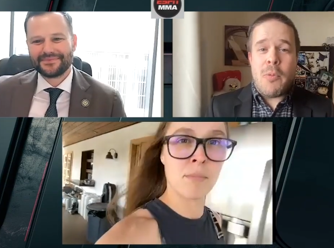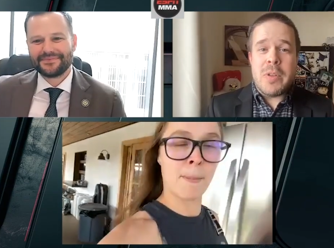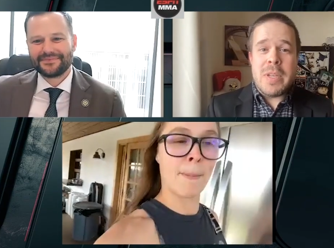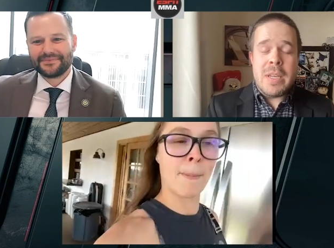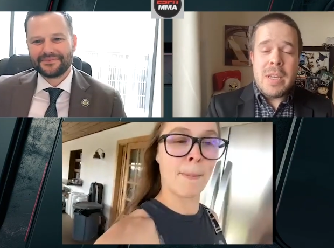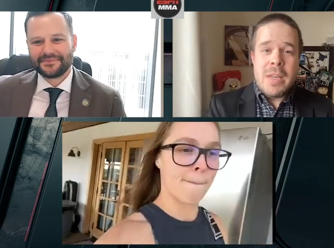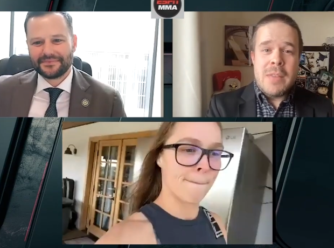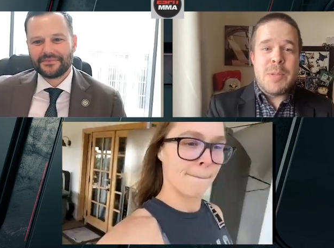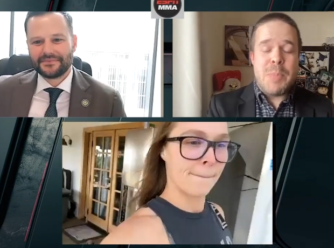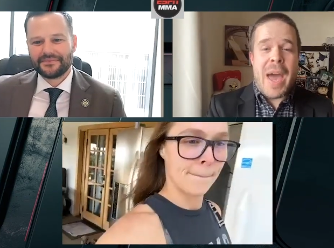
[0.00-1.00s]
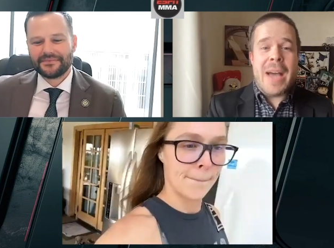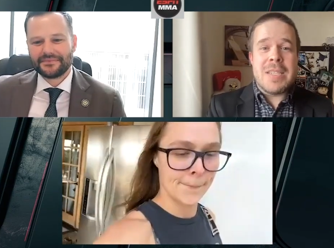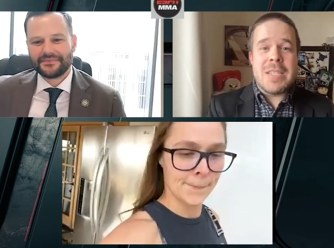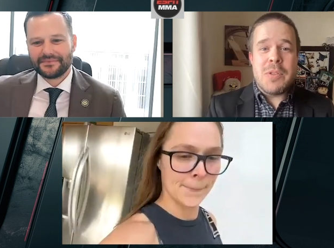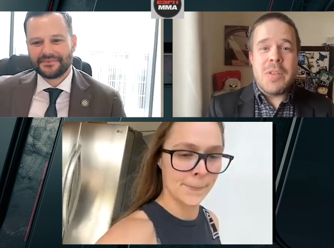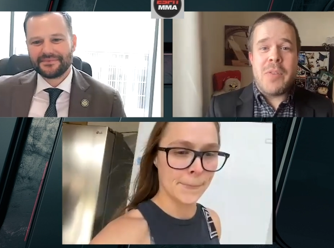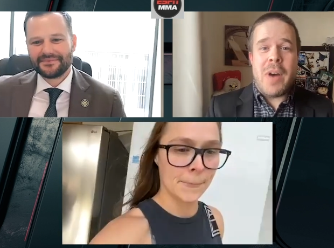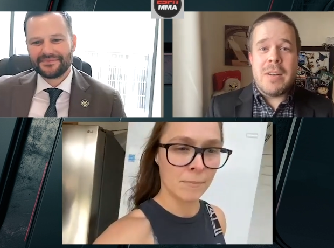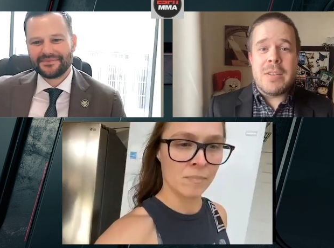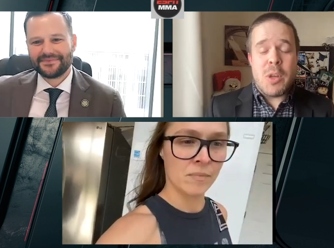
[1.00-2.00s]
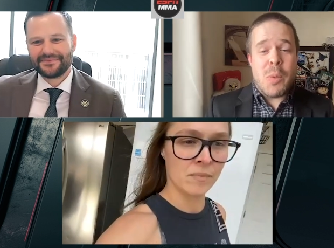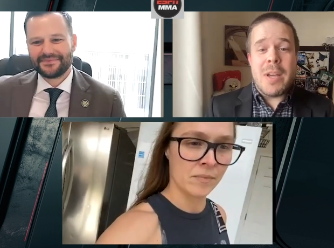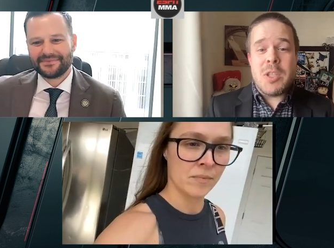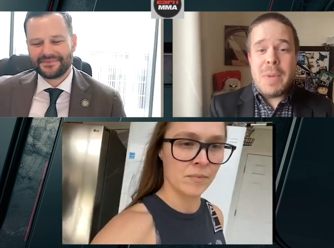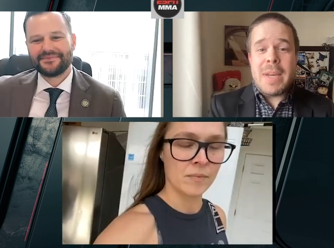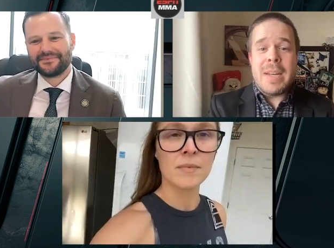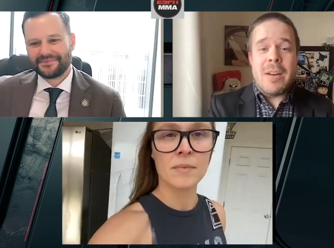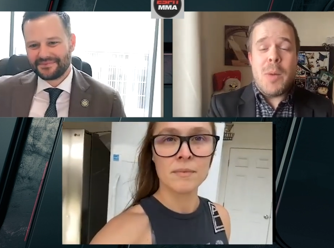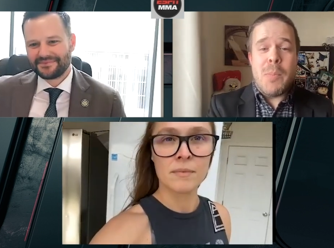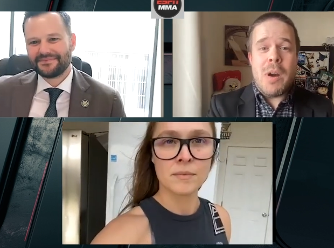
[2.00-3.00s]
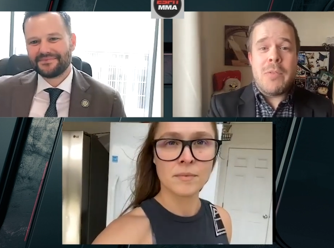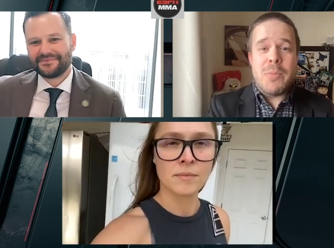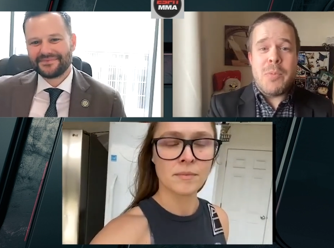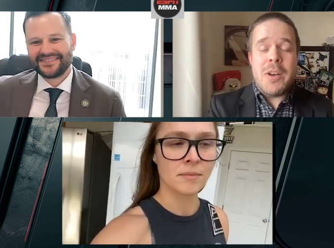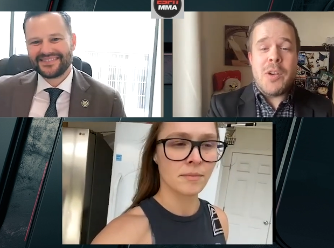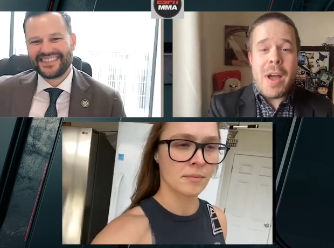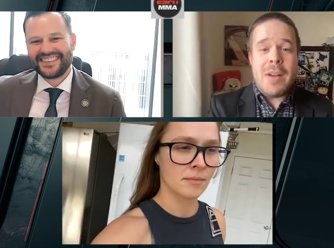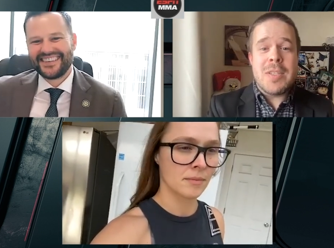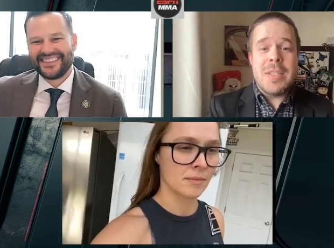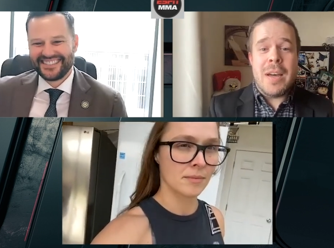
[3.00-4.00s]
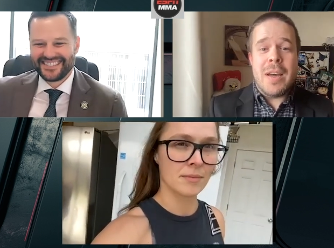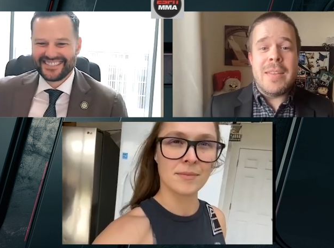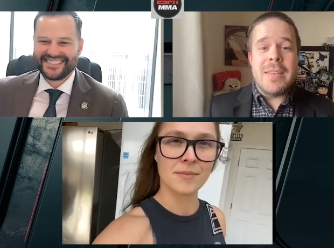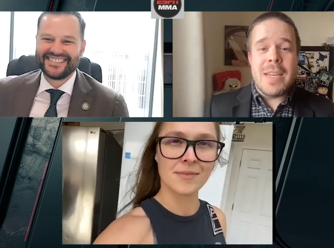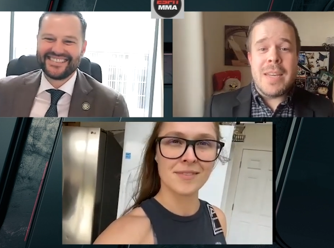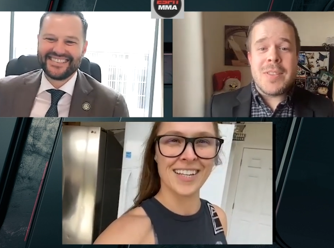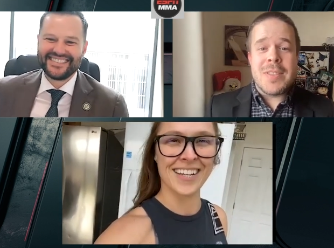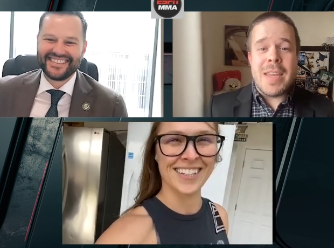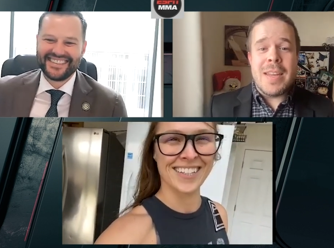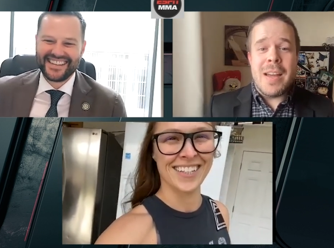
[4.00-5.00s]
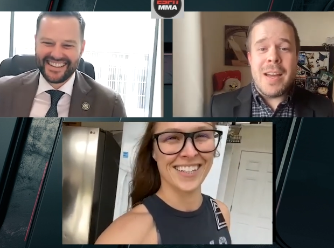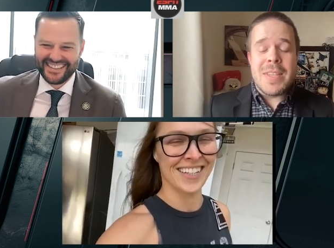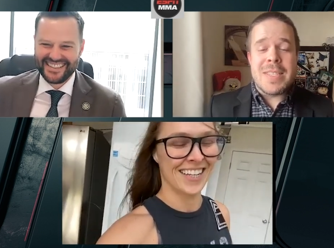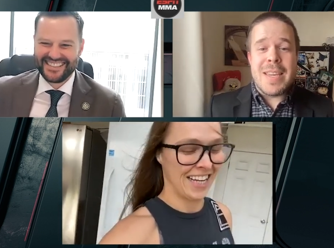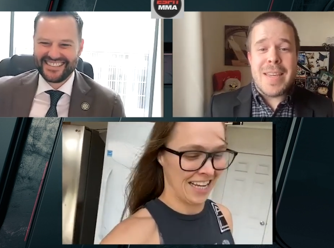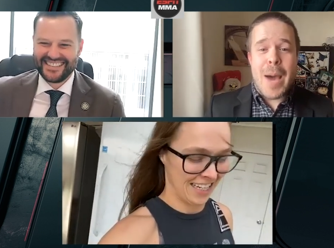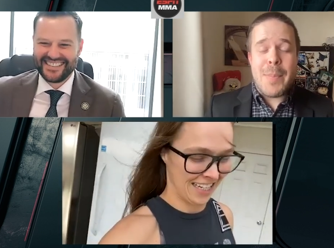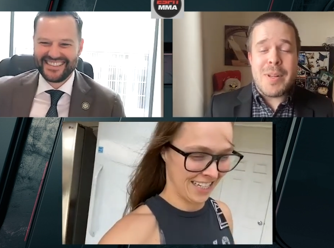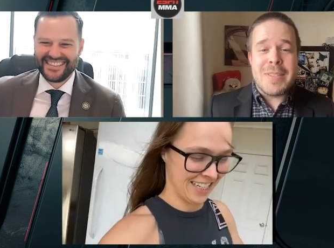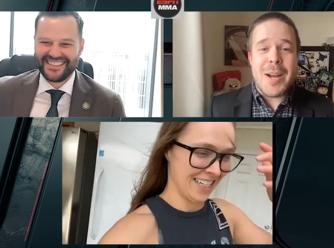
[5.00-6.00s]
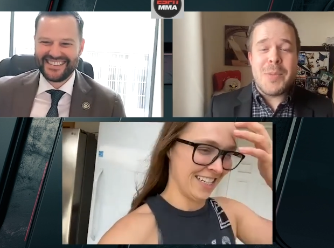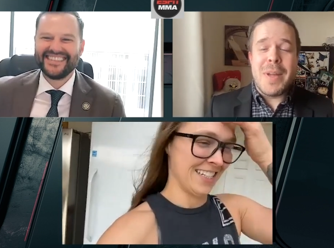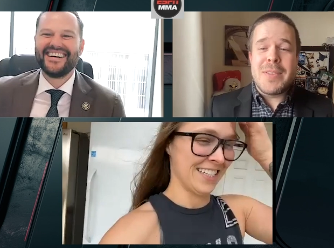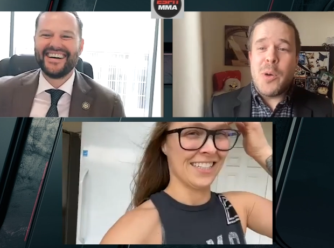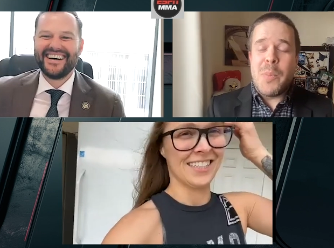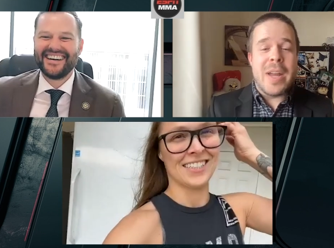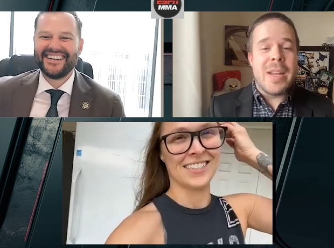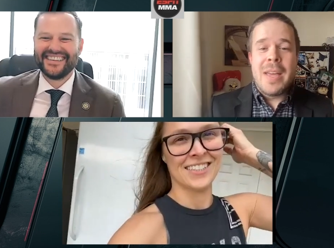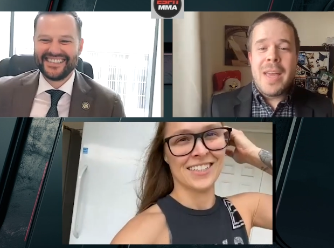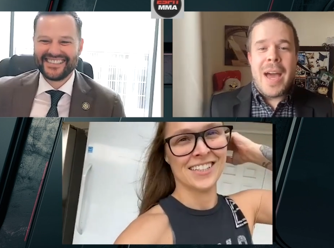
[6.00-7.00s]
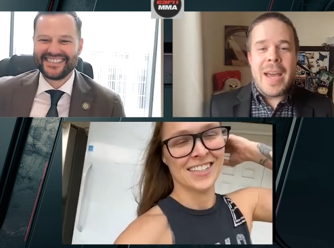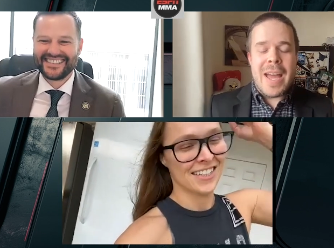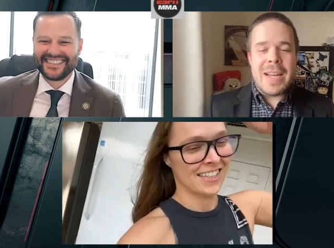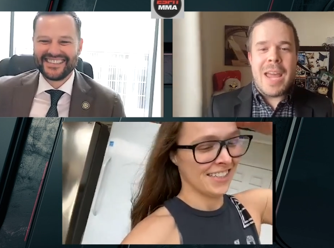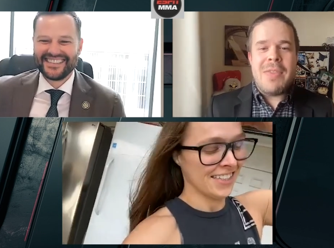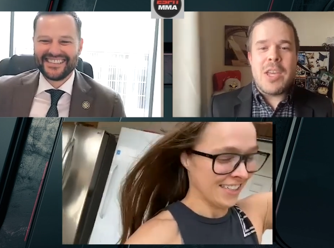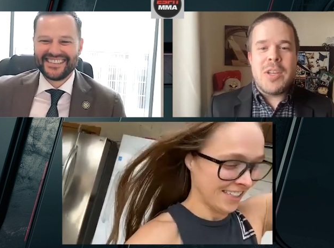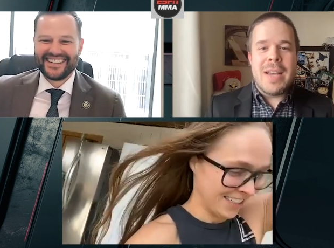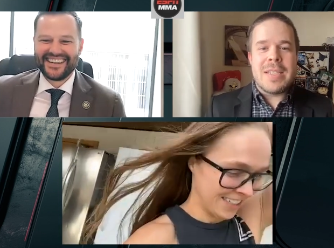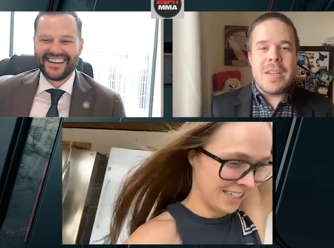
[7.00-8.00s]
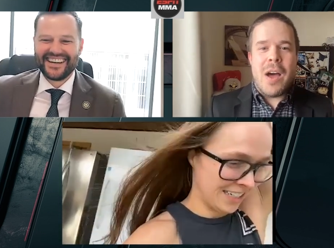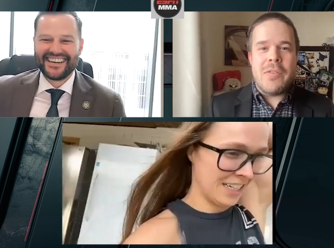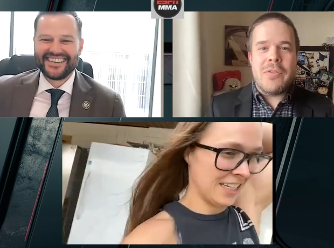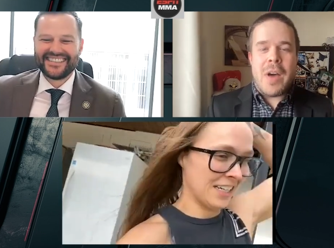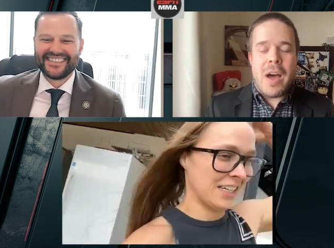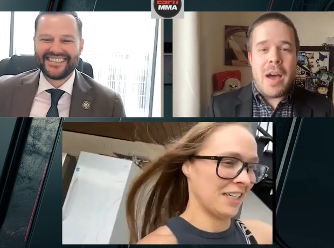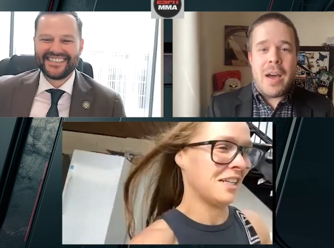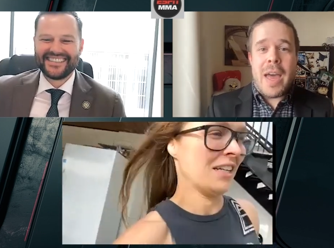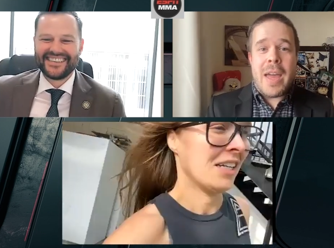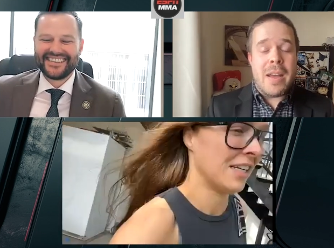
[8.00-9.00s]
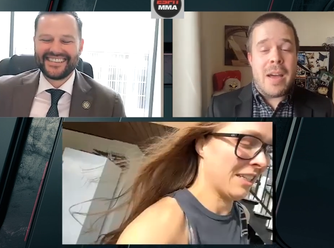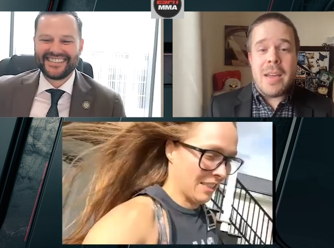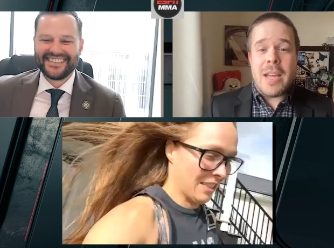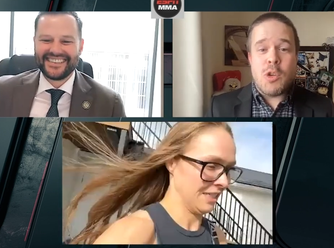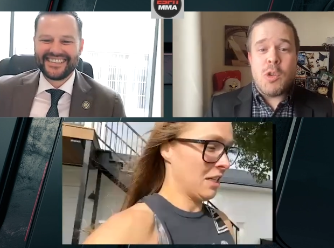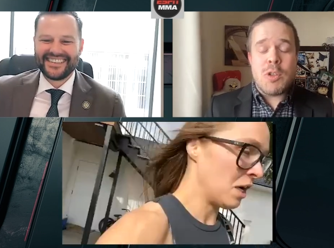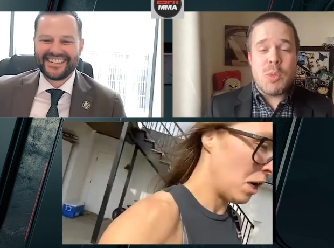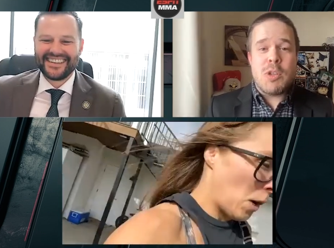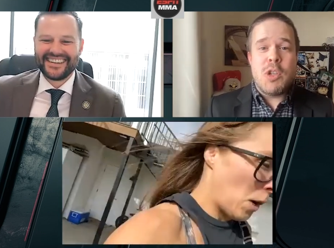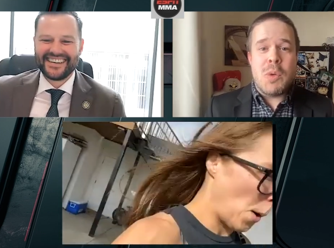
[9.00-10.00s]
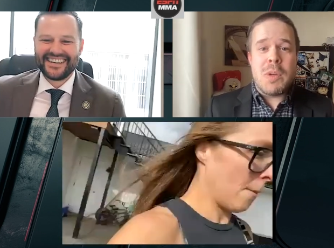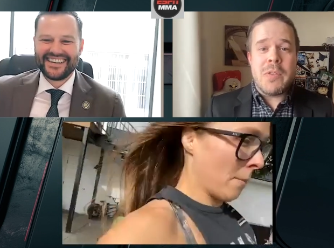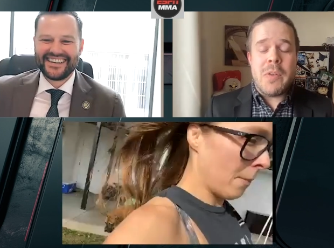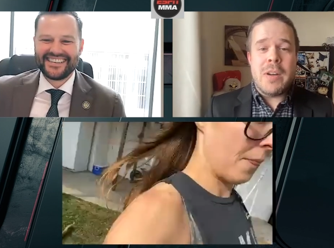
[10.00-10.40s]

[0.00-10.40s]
Speaker 1: hopefully this passes for the fighters. Otherwise, you might get an armbar from Ronda Rousey uh, in the in the state uh, in the state capital, Sacramento. But again, can't thank you guys enough, uh, and uh, and kudos to what you're doing for